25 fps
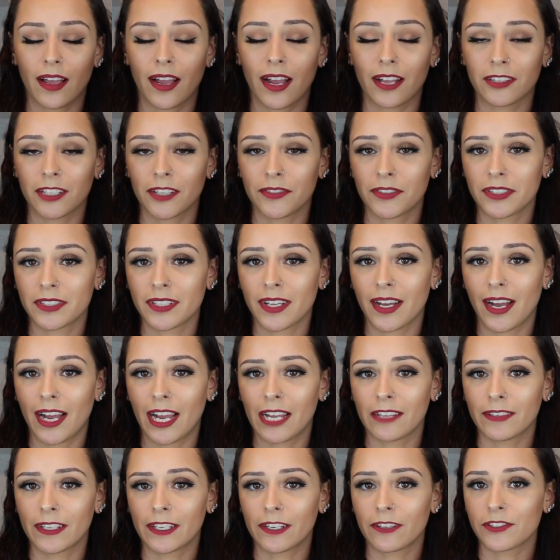I love that the
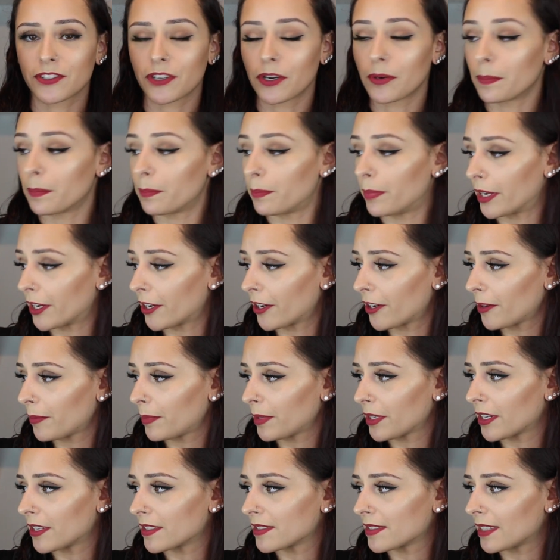highlighters are bigger
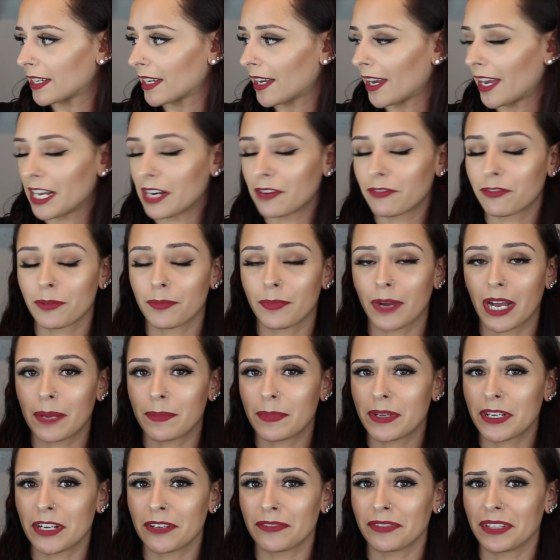because they kind of remind
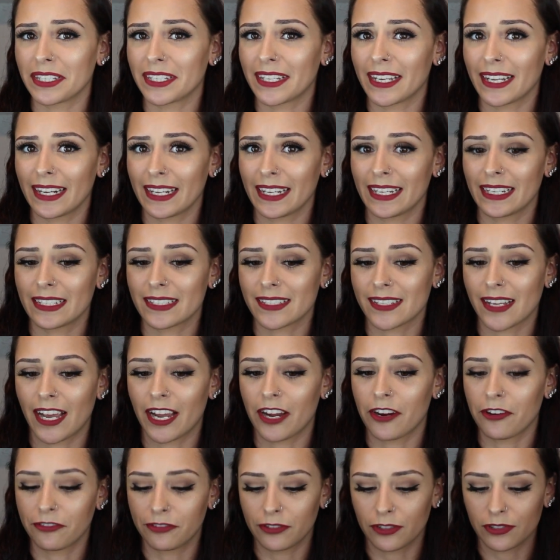me of like getting an
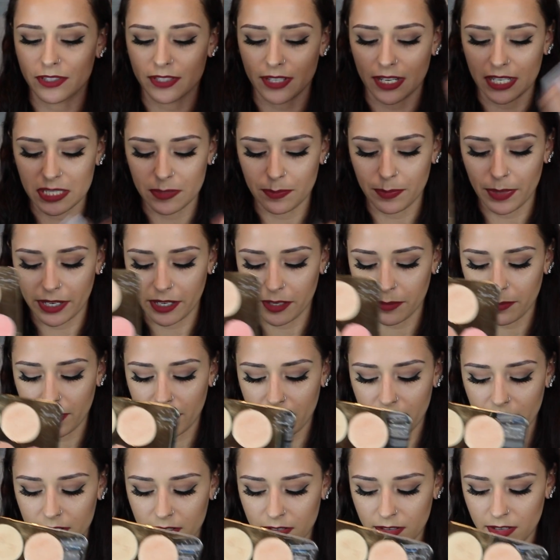entire full-size BECCA
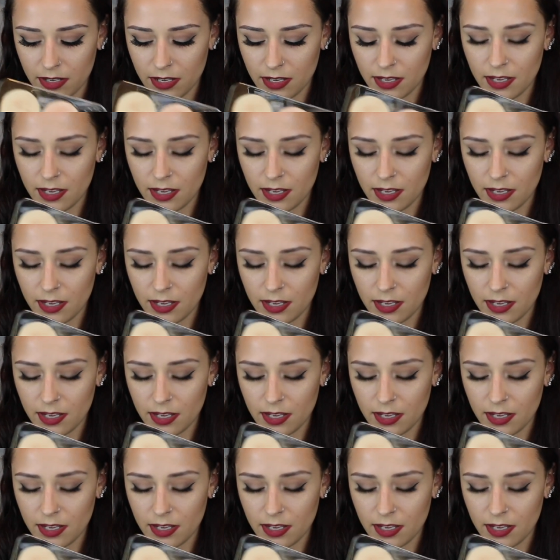pan.